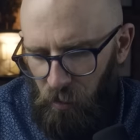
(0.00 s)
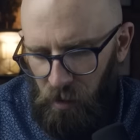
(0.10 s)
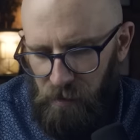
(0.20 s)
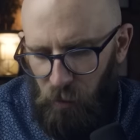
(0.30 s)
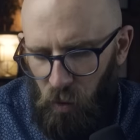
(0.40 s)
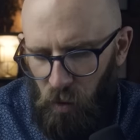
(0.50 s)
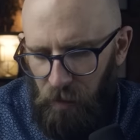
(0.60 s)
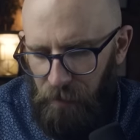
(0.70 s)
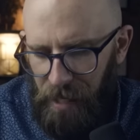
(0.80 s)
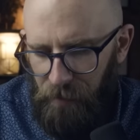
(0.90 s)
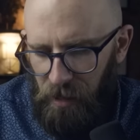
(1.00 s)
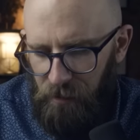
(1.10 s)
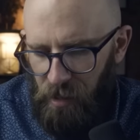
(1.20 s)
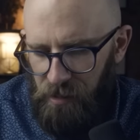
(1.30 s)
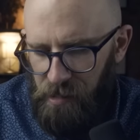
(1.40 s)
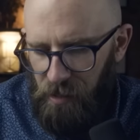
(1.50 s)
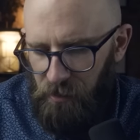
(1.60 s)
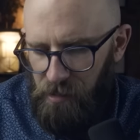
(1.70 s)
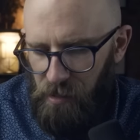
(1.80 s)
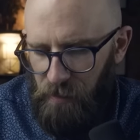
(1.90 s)
What's more, the man by the roadside
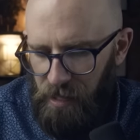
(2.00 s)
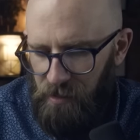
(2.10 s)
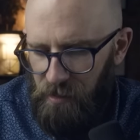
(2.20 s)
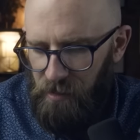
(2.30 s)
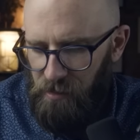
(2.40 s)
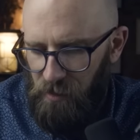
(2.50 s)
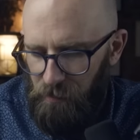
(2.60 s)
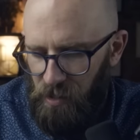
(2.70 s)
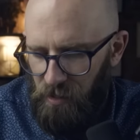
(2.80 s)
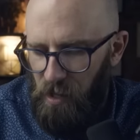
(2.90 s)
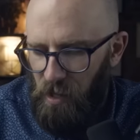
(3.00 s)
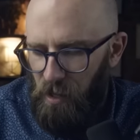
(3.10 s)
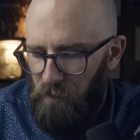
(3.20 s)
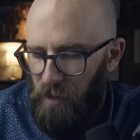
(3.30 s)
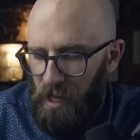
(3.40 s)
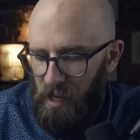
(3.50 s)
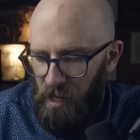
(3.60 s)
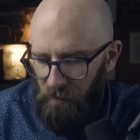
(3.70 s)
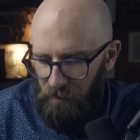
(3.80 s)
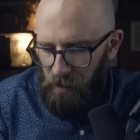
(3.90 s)
also matched the description of her
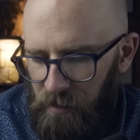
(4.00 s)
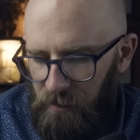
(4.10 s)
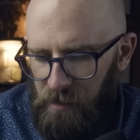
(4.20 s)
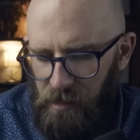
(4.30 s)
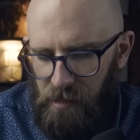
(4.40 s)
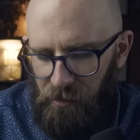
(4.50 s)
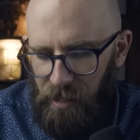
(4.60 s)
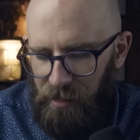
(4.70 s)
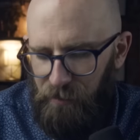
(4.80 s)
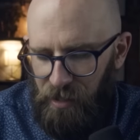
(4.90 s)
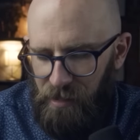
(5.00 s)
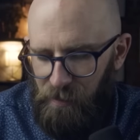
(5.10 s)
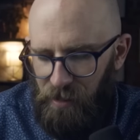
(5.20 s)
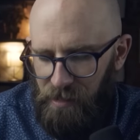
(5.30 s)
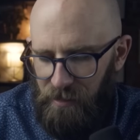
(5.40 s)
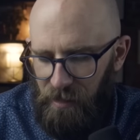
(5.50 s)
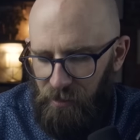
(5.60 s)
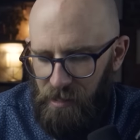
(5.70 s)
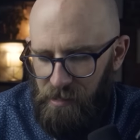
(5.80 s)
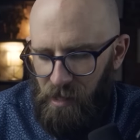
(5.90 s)
lover. This is how I like my conspiracy
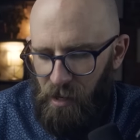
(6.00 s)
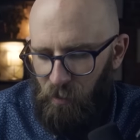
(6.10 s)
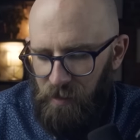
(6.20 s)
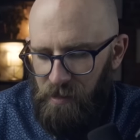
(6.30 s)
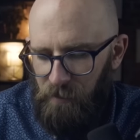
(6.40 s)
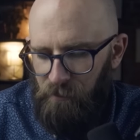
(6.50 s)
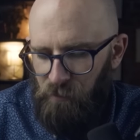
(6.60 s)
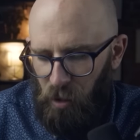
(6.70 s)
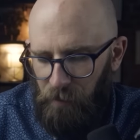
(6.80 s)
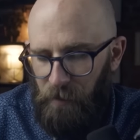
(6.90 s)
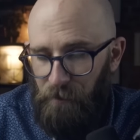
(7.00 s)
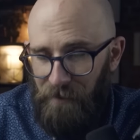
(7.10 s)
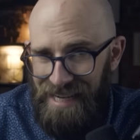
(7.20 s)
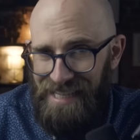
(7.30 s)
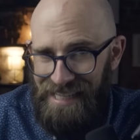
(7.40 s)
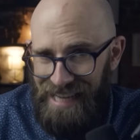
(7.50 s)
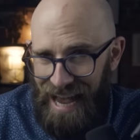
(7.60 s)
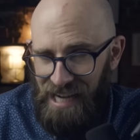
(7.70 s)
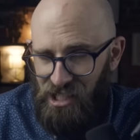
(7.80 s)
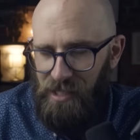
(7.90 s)
theories, with some proper meat
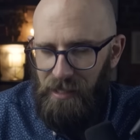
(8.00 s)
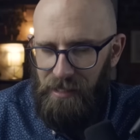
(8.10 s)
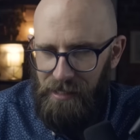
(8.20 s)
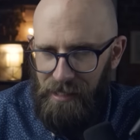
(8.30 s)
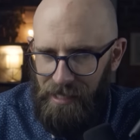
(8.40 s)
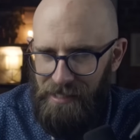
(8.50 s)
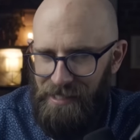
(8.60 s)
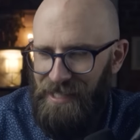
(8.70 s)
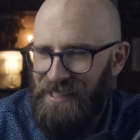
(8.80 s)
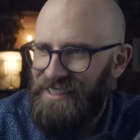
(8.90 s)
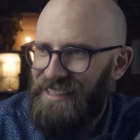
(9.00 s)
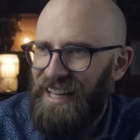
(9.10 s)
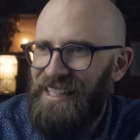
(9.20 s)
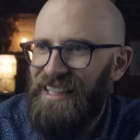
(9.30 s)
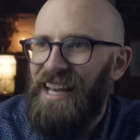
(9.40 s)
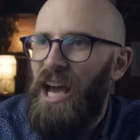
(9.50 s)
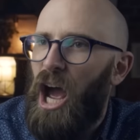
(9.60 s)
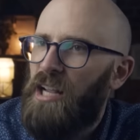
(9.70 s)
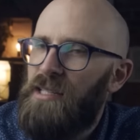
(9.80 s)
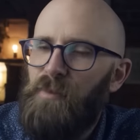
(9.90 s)
attached. Yes.
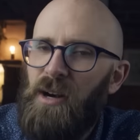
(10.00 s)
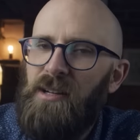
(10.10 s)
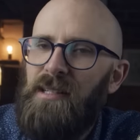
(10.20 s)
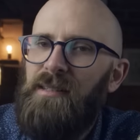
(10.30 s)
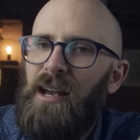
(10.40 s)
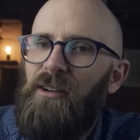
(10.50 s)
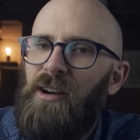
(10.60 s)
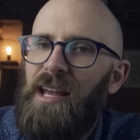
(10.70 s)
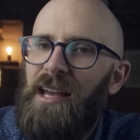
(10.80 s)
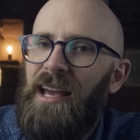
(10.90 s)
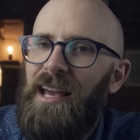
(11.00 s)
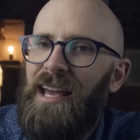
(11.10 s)
A conspiracy theory,